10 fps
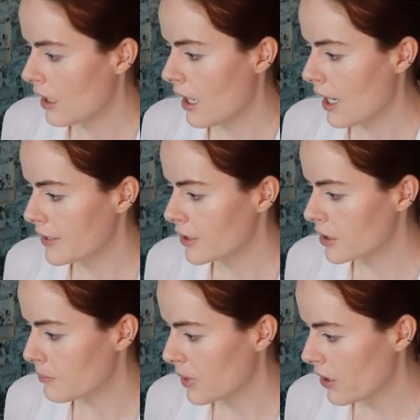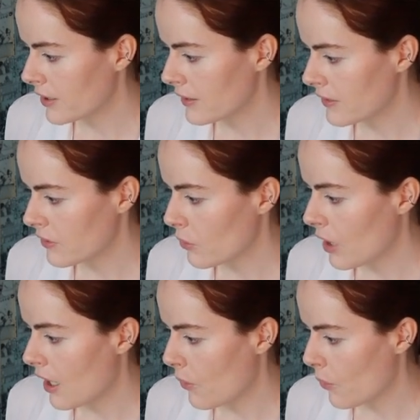either the plots
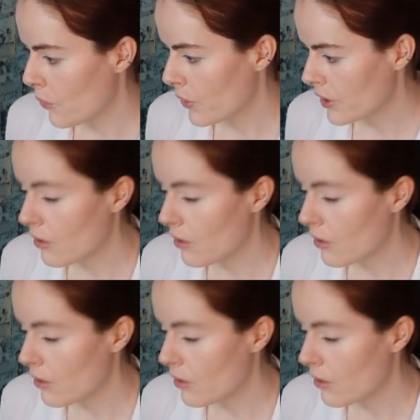or